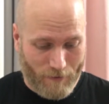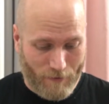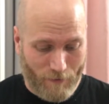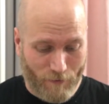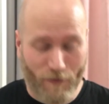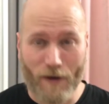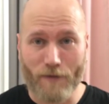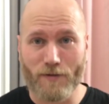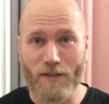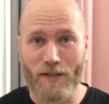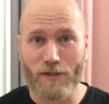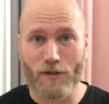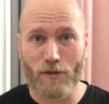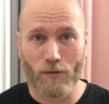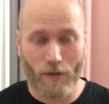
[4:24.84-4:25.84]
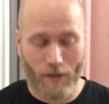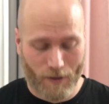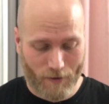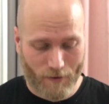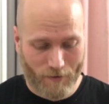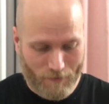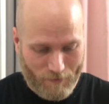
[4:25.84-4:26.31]
5 cents to
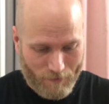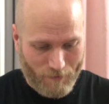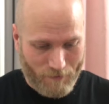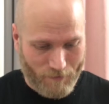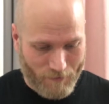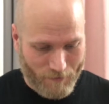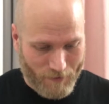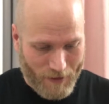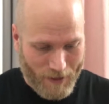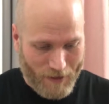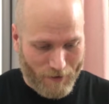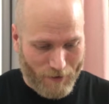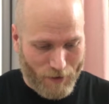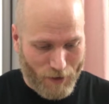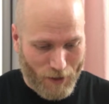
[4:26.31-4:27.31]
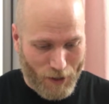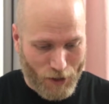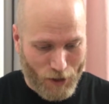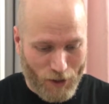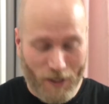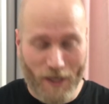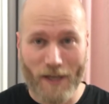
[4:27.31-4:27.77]
the
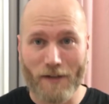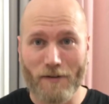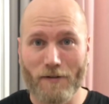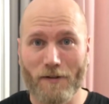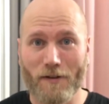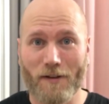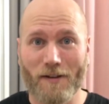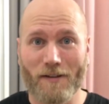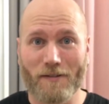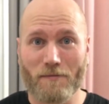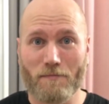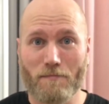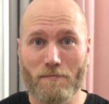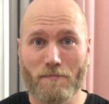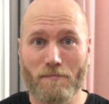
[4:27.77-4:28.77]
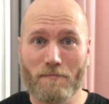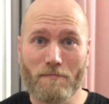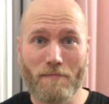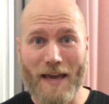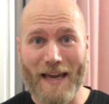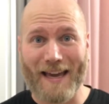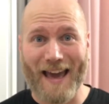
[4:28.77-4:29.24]
discussion and
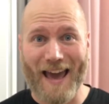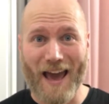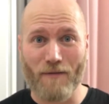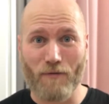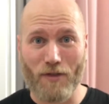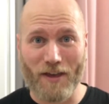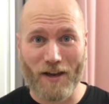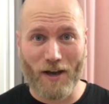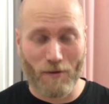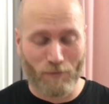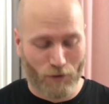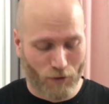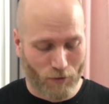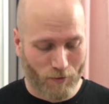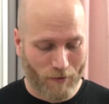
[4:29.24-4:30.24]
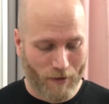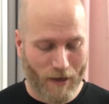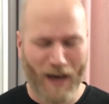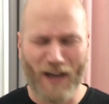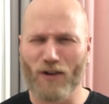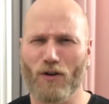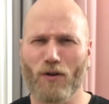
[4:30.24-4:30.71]
make everything come true.
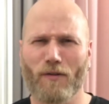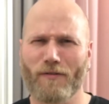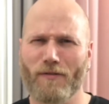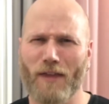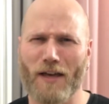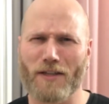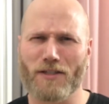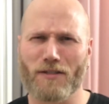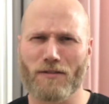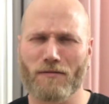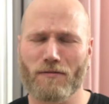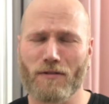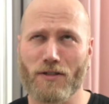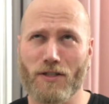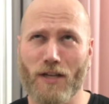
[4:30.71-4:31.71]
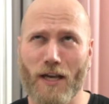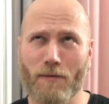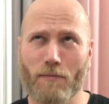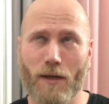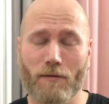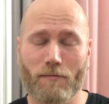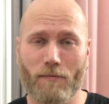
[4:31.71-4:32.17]
I don't know if that's the same,
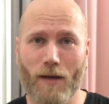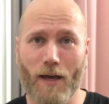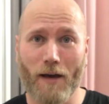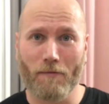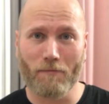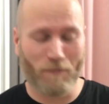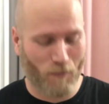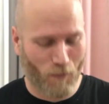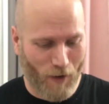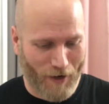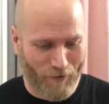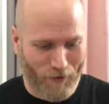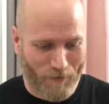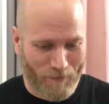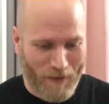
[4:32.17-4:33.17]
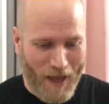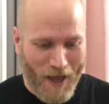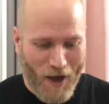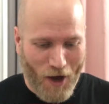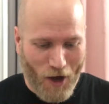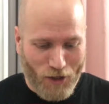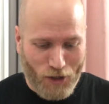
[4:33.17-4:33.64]
but yeah, whatever.
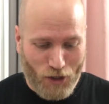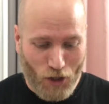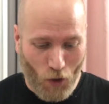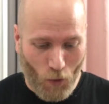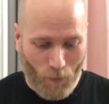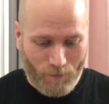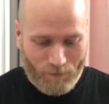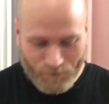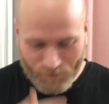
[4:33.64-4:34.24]
So